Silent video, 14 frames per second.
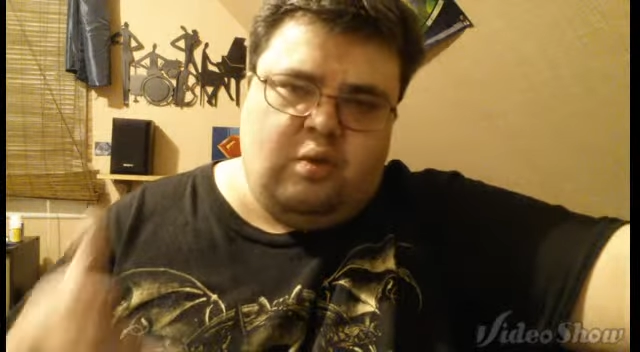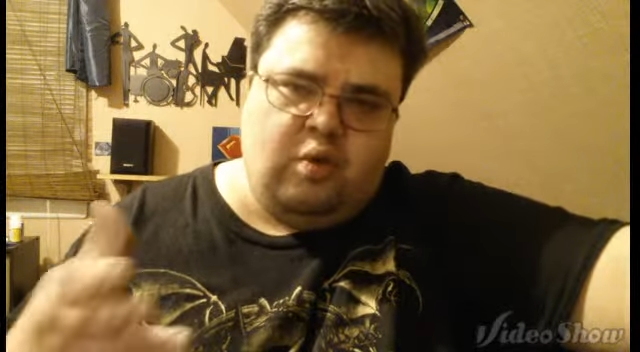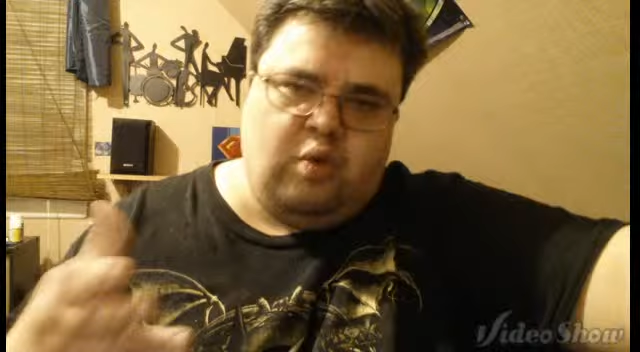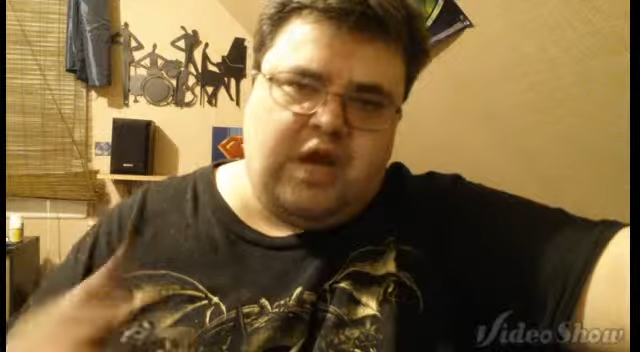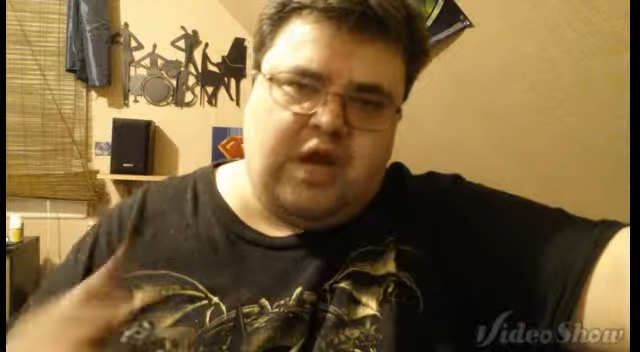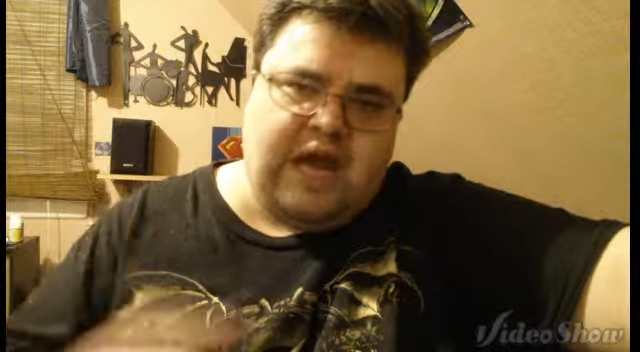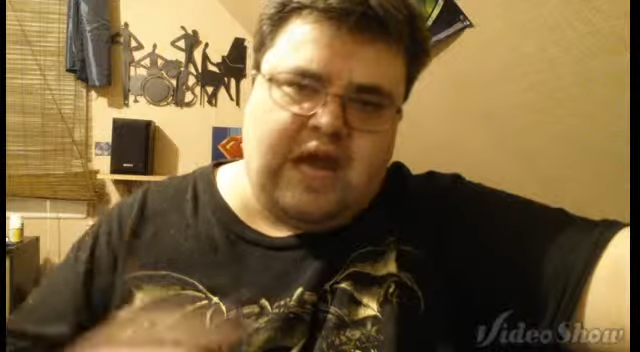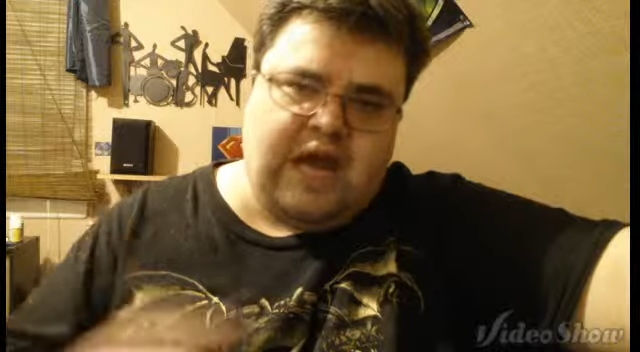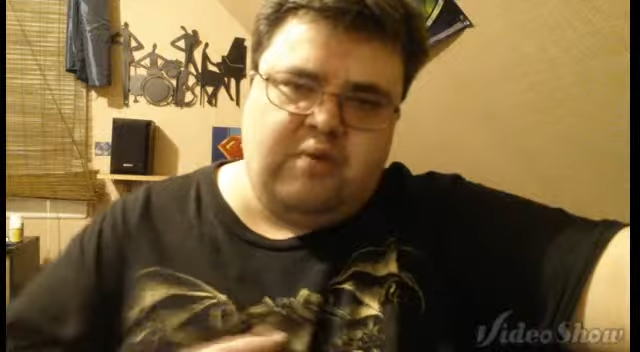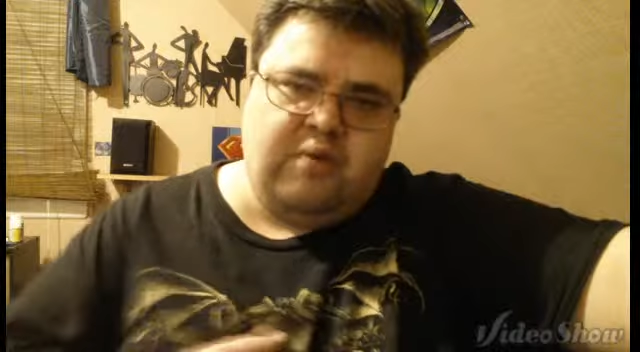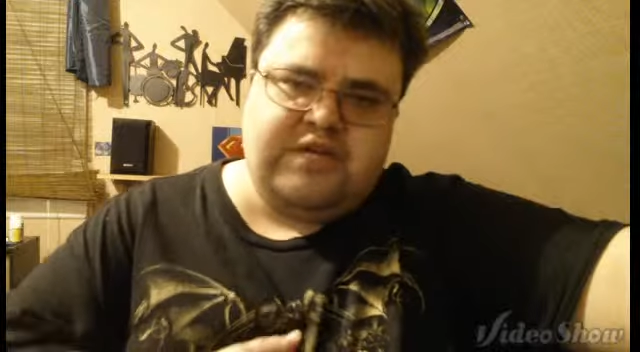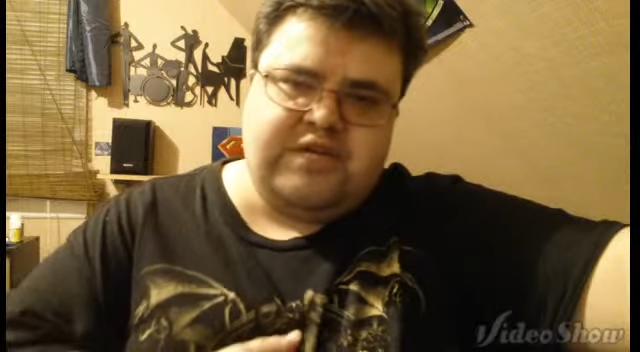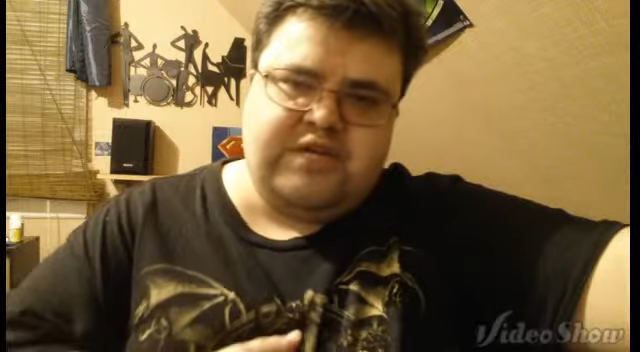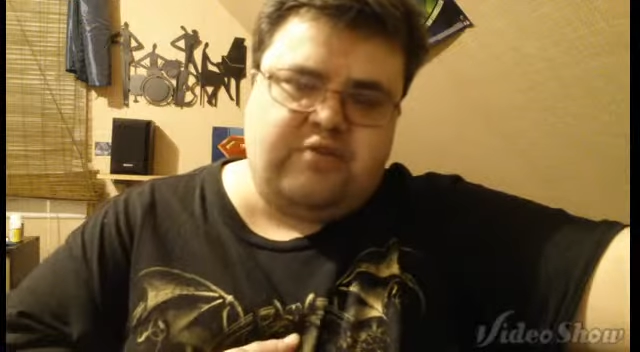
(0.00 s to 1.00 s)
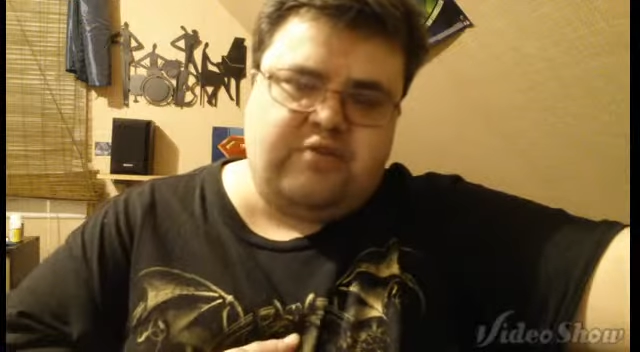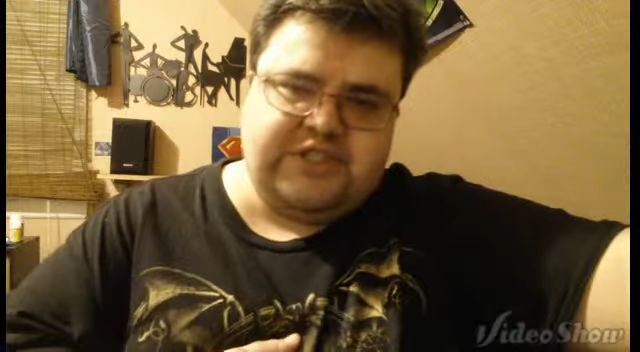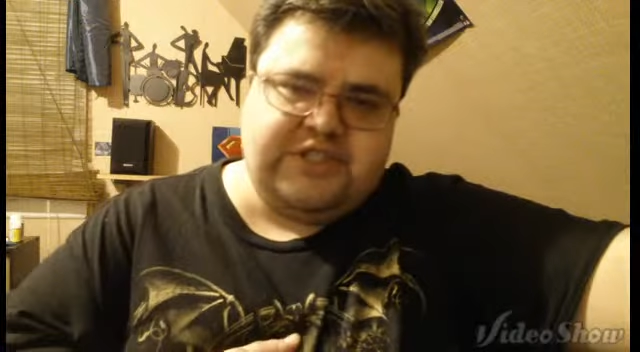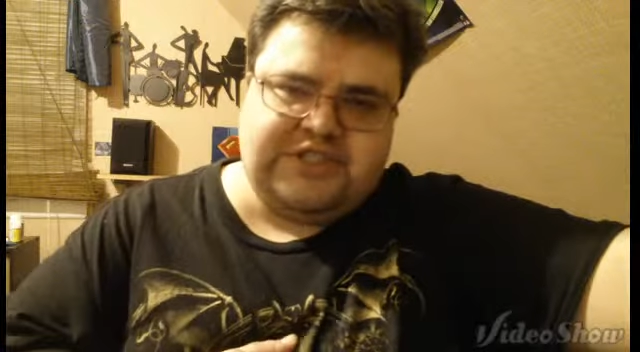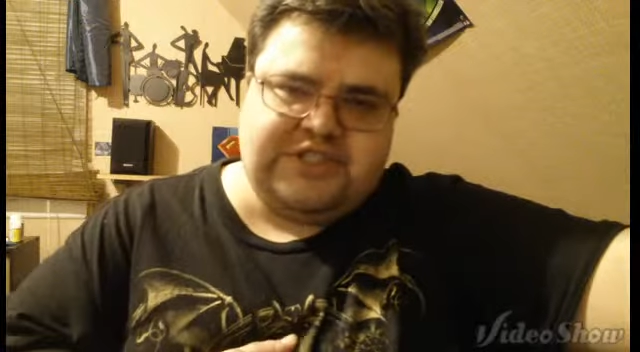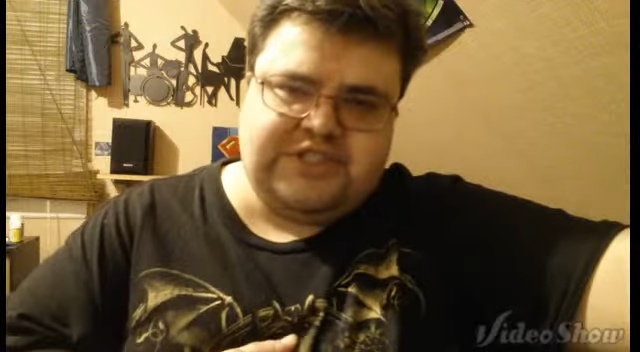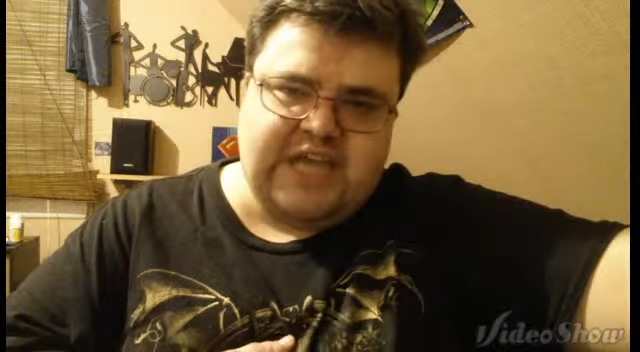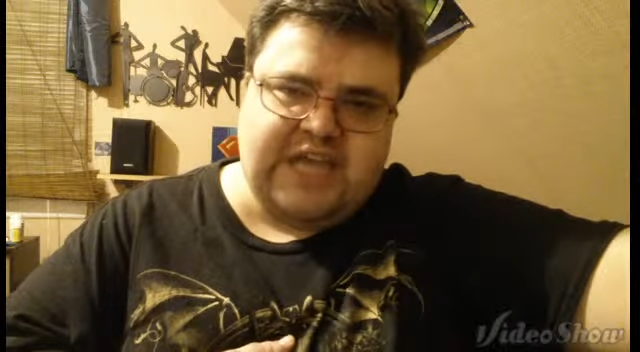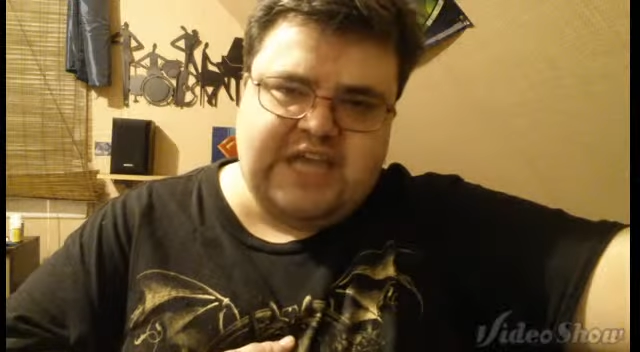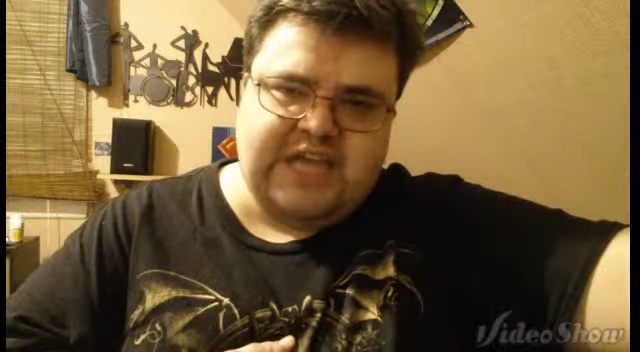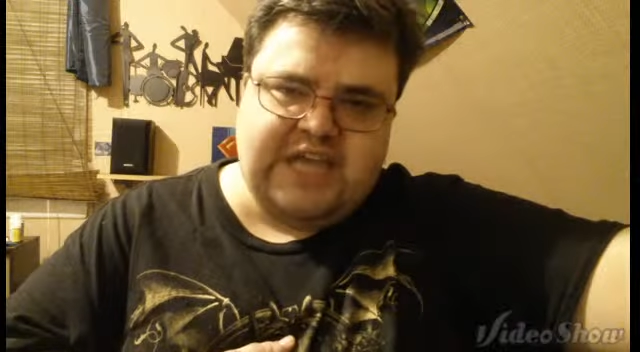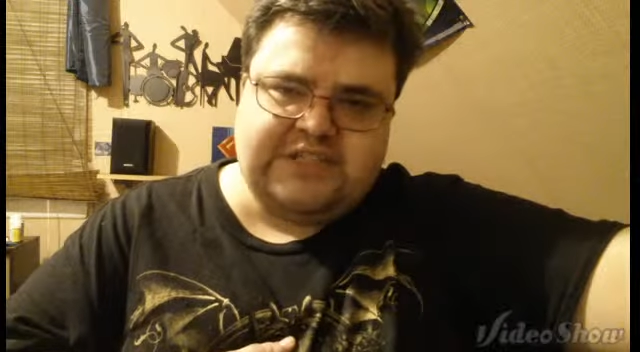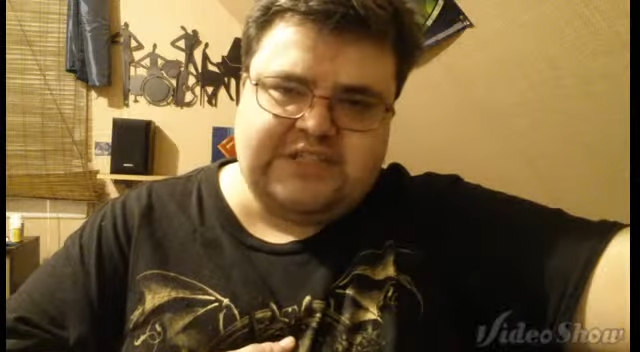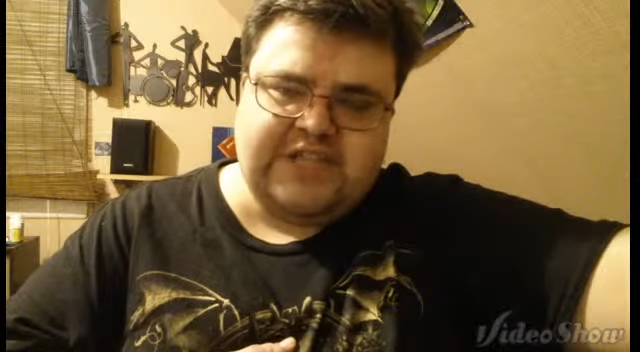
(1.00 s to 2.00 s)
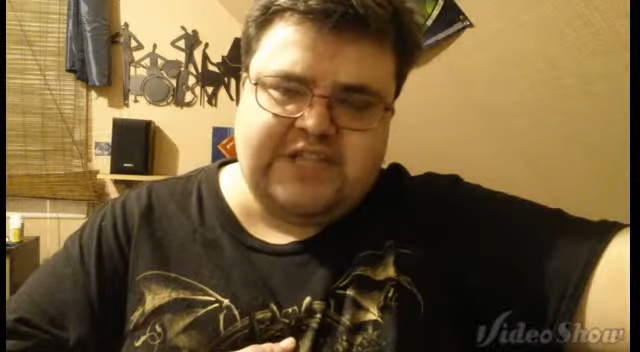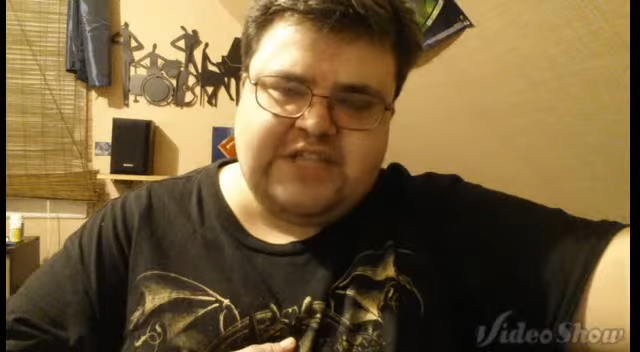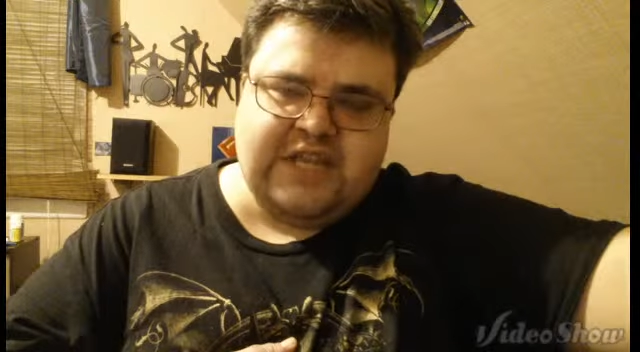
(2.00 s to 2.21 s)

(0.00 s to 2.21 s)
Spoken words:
I would generally say is that